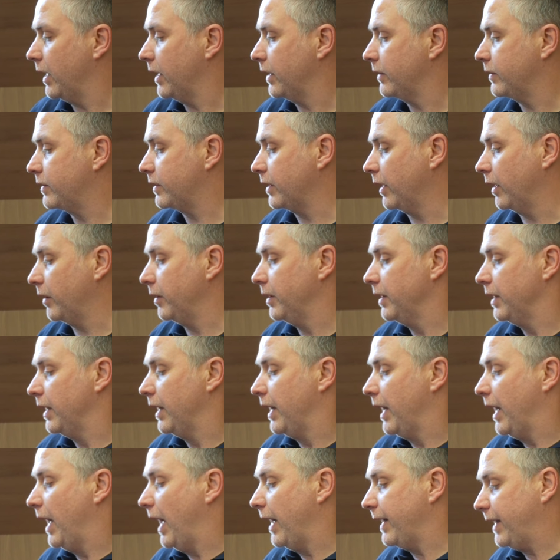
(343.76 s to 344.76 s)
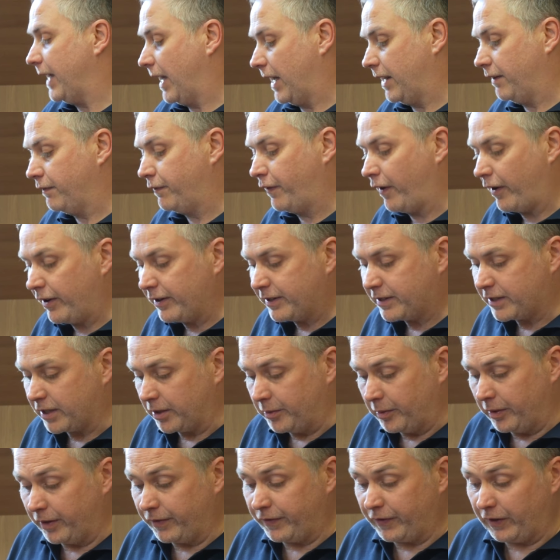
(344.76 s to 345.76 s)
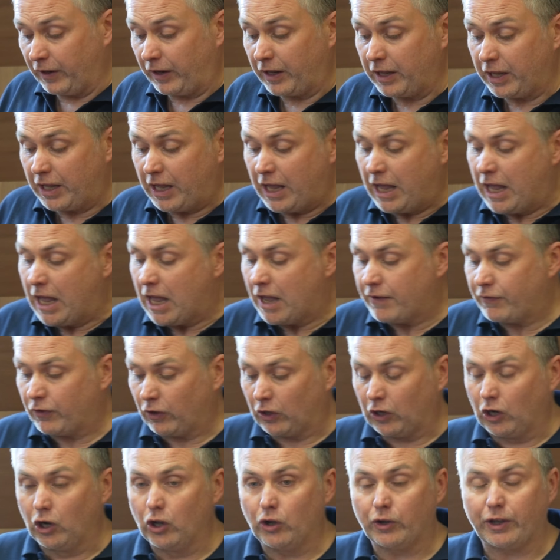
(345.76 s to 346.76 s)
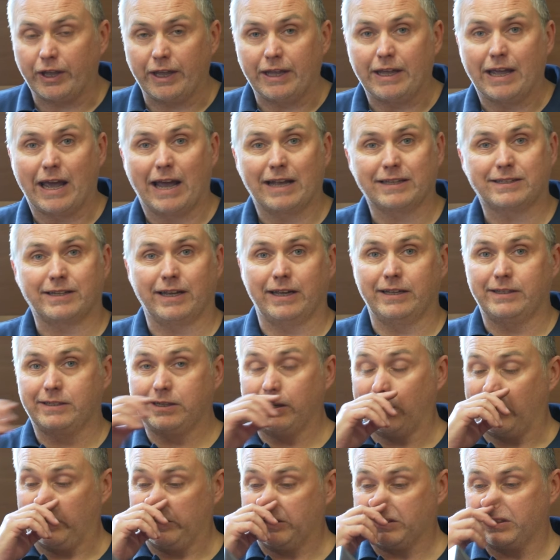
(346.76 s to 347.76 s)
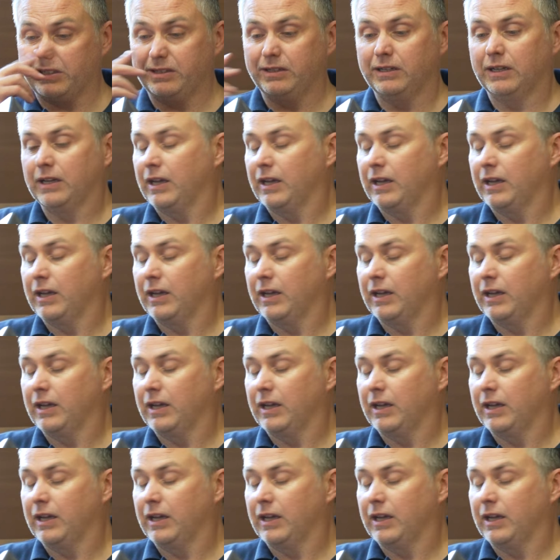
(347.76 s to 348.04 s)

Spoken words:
So again, very similar. If you're looking at a Titan